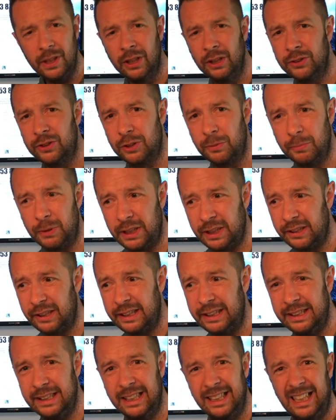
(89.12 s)
and somebody
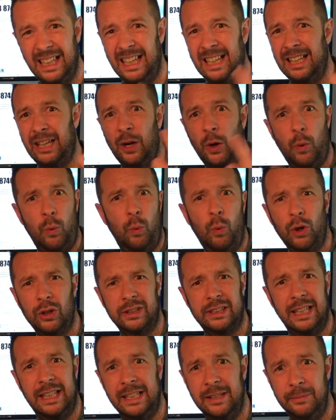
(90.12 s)
going,
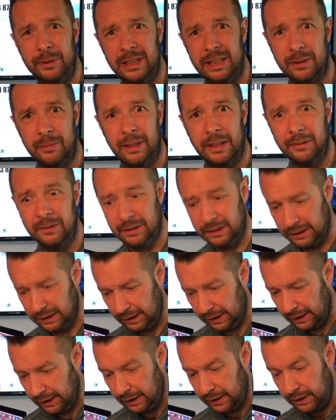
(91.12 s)
what's that image about?
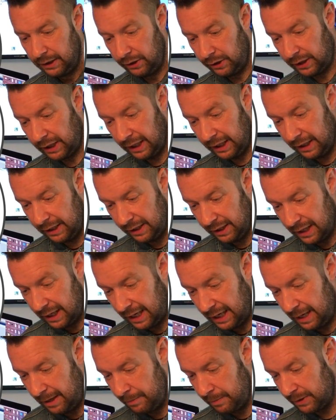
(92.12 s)
Okay,
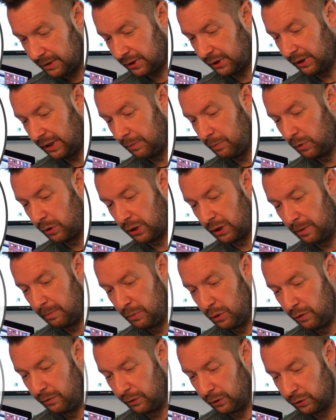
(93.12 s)
so then we're going to
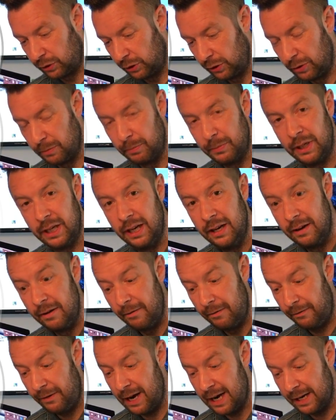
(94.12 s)
move on to number
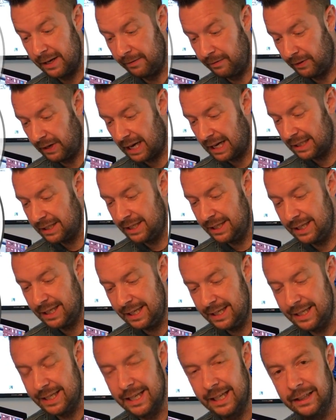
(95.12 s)
five. Add your
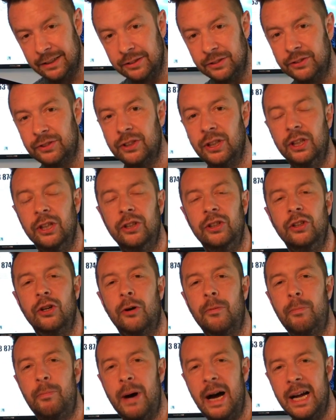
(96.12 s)
details,
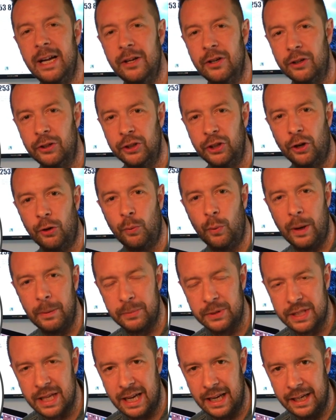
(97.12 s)
your bio, your
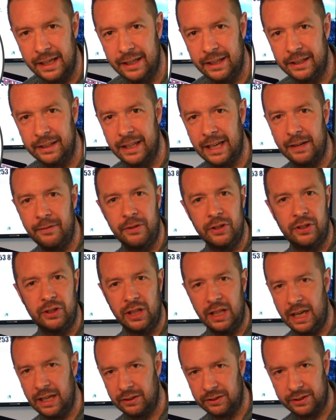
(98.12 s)
website, and
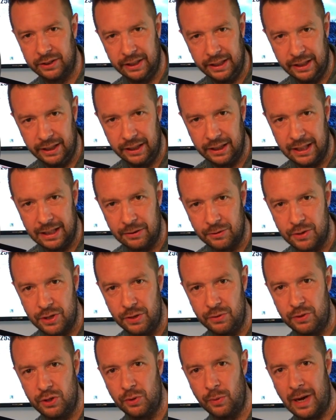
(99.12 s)
everything else that it allows
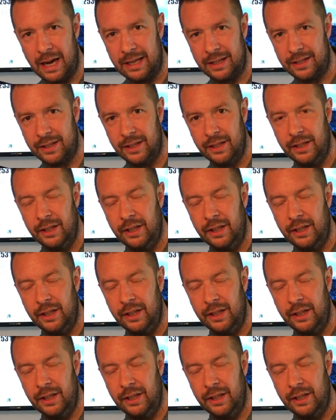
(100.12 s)
you to add.